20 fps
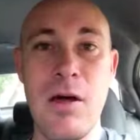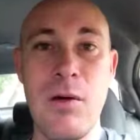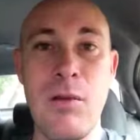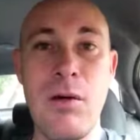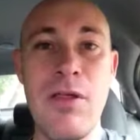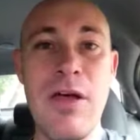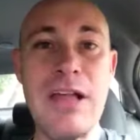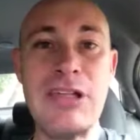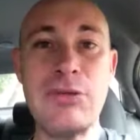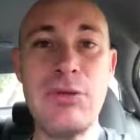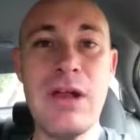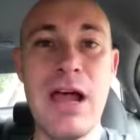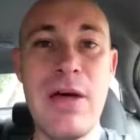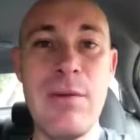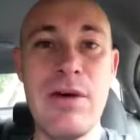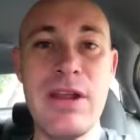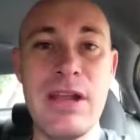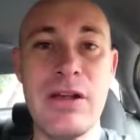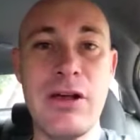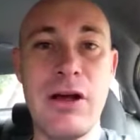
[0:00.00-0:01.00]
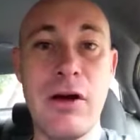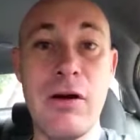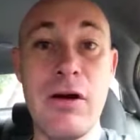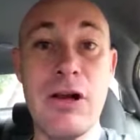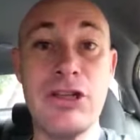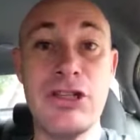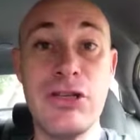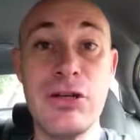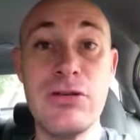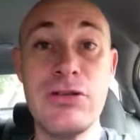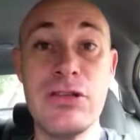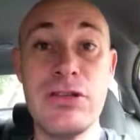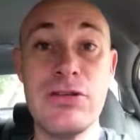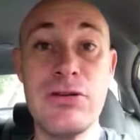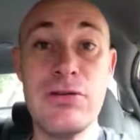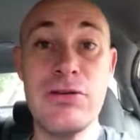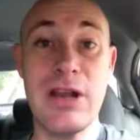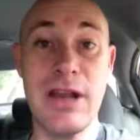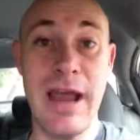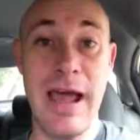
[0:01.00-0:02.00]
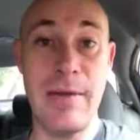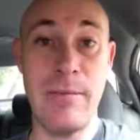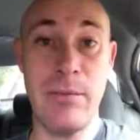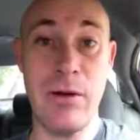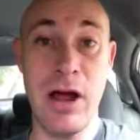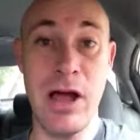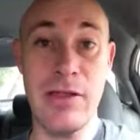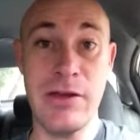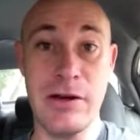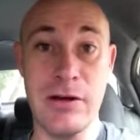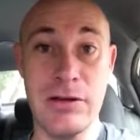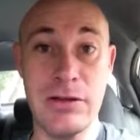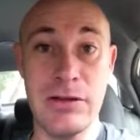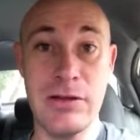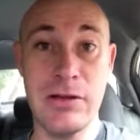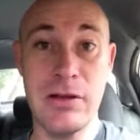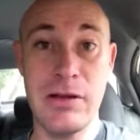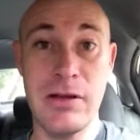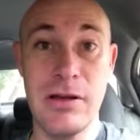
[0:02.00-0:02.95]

Well, that's what I would encourage you to do today, brothers,